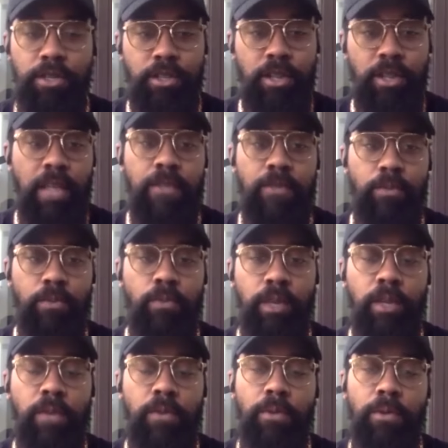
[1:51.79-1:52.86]
And so that's
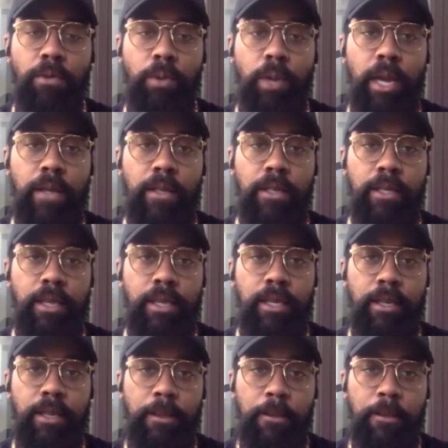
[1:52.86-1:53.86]
really what we went out and did.